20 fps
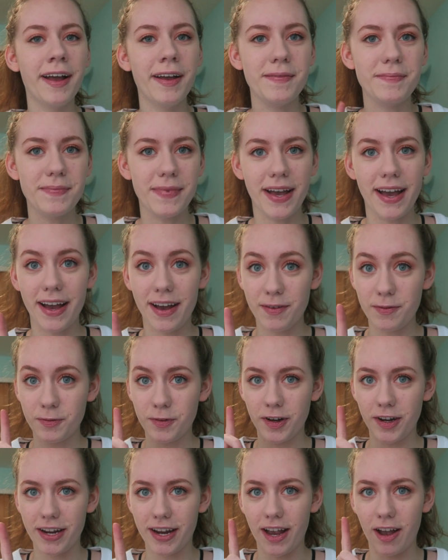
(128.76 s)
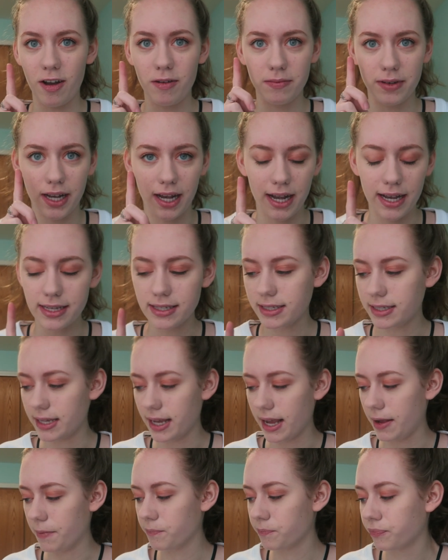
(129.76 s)
I'm wearing it on my eyes
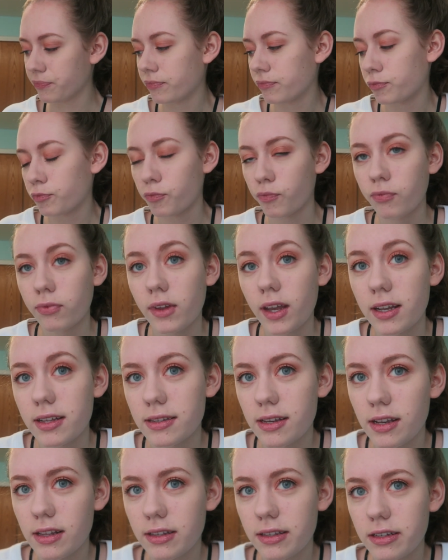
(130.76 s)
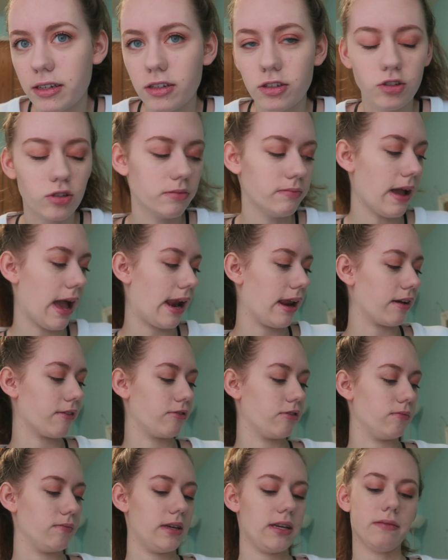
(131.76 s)
today. It's a little
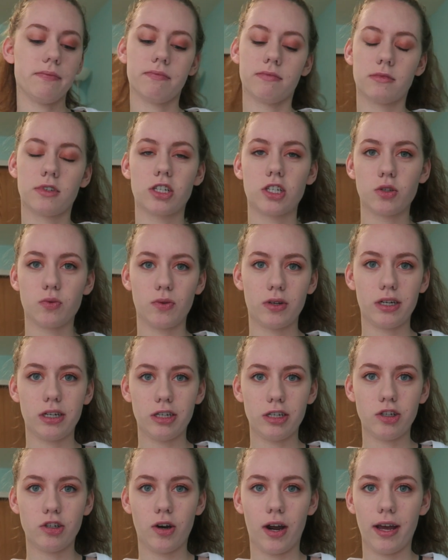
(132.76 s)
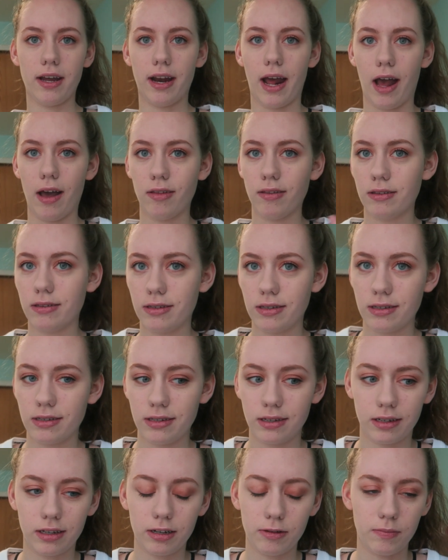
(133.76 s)
dramatic for me. Just wanted to try it out. This
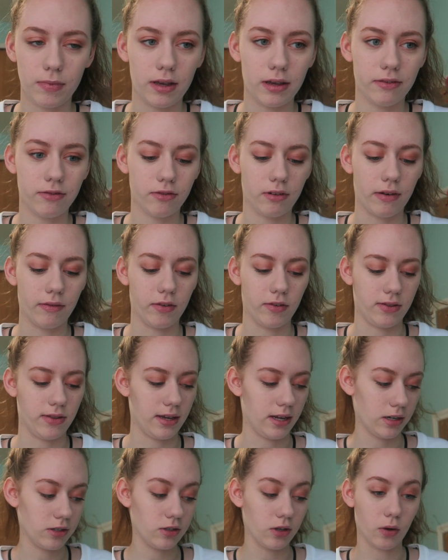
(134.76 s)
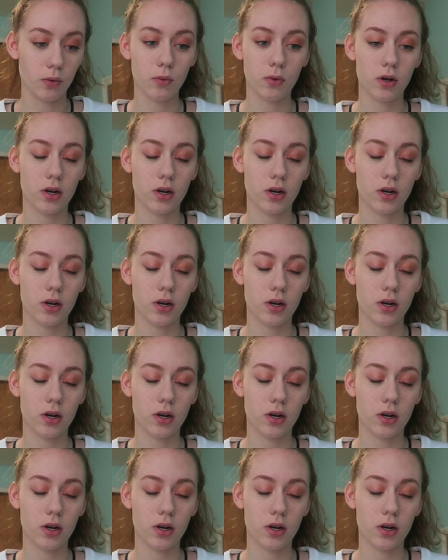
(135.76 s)
isn't going to be a forever thing. Don't